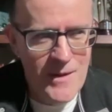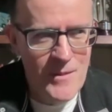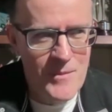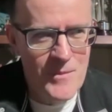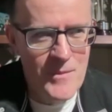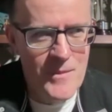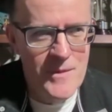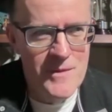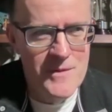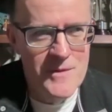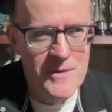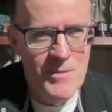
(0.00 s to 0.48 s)

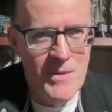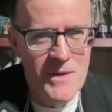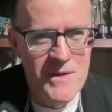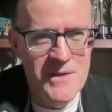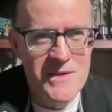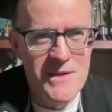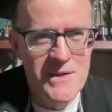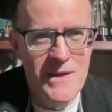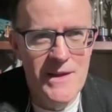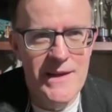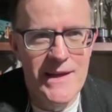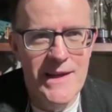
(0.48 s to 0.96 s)

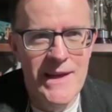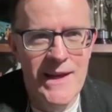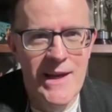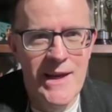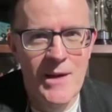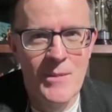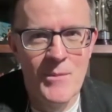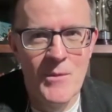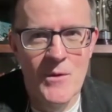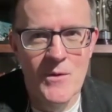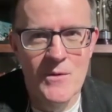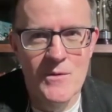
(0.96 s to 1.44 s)
especially like
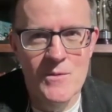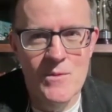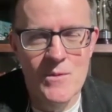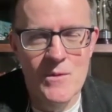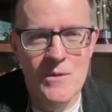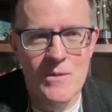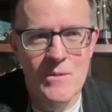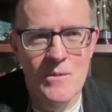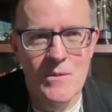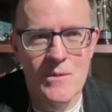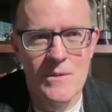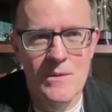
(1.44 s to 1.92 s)
gamers
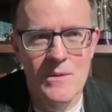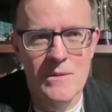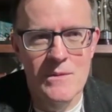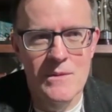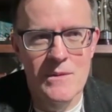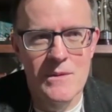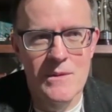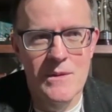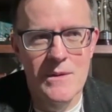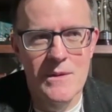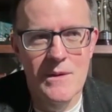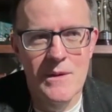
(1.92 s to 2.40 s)
will
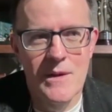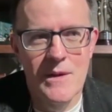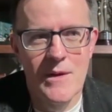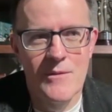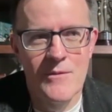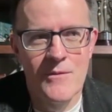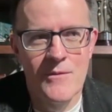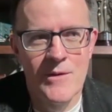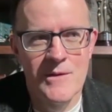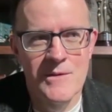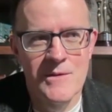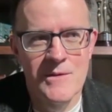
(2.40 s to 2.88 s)

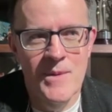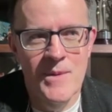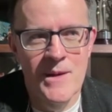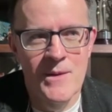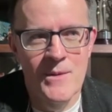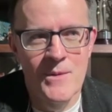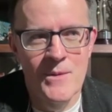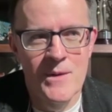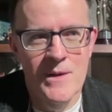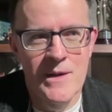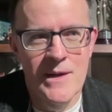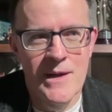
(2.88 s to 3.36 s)
friends
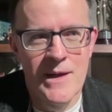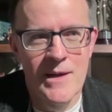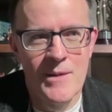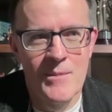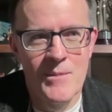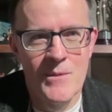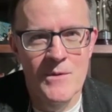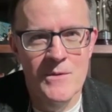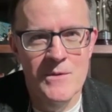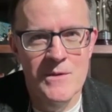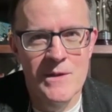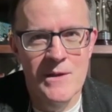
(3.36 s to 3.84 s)
who are
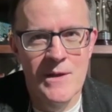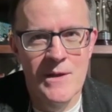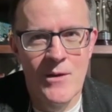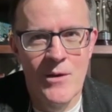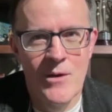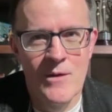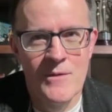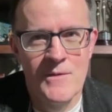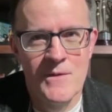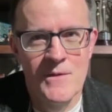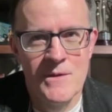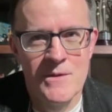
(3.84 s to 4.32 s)
gamers and I
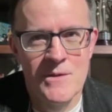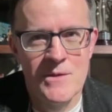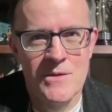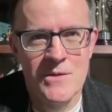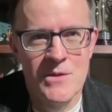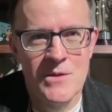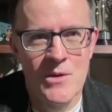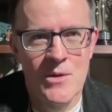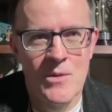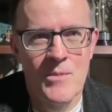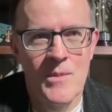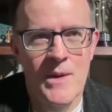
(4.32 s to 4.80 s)
often
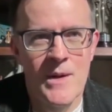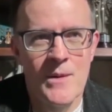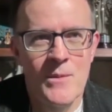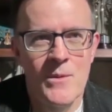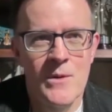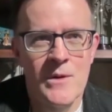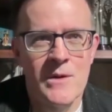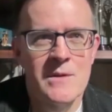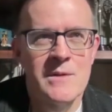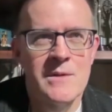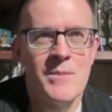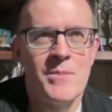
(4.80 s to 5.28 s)
show my
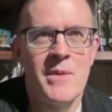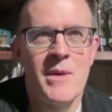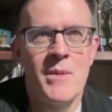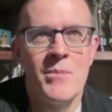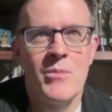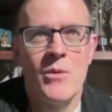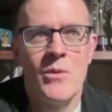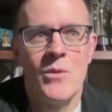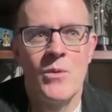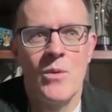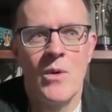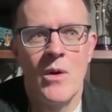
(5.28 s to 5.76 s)
work to
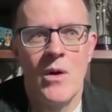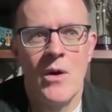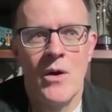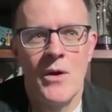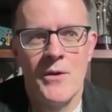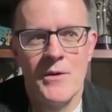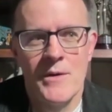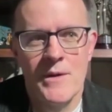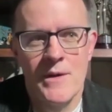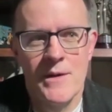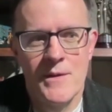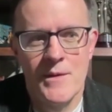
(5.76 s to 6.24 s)
people who
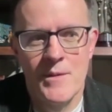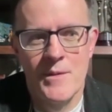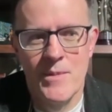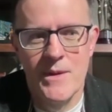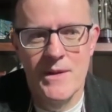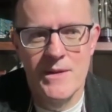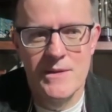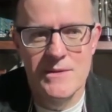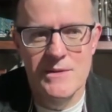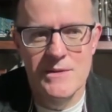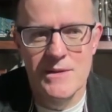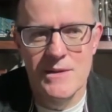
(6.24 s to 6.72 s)
aren't in the
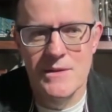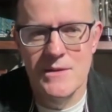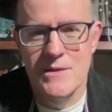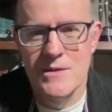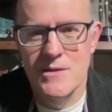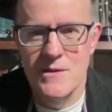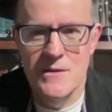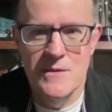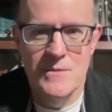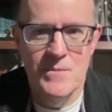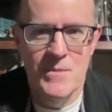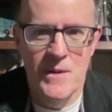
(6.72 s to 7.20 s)
business,
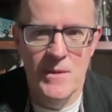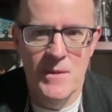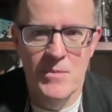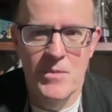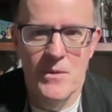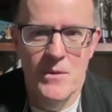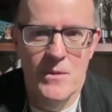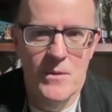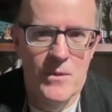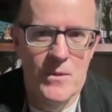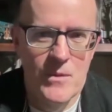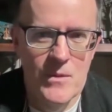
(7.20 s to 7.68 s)
just
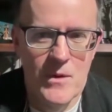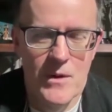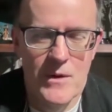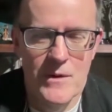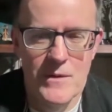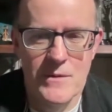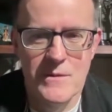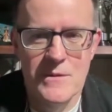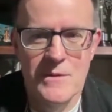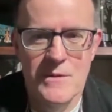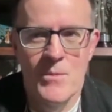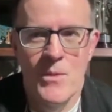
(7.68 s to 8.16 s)
people who
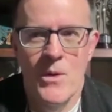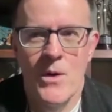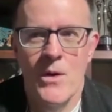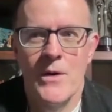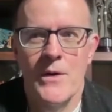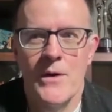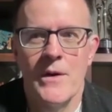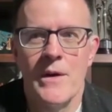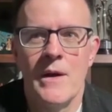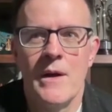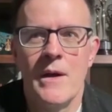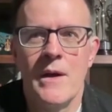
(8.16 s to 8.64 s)
are
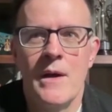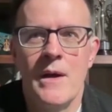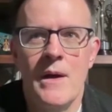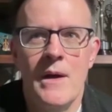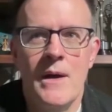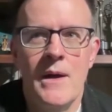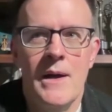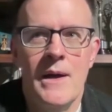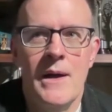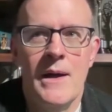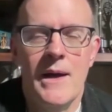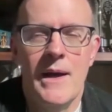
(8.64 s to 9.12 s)
smart
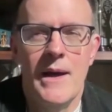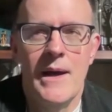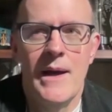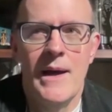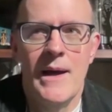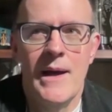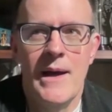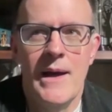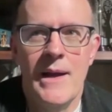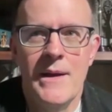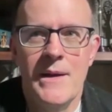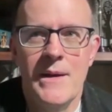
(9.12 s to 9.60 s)

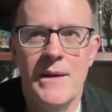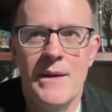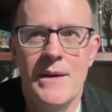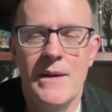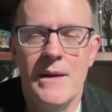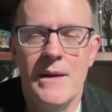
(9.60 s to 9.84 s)
and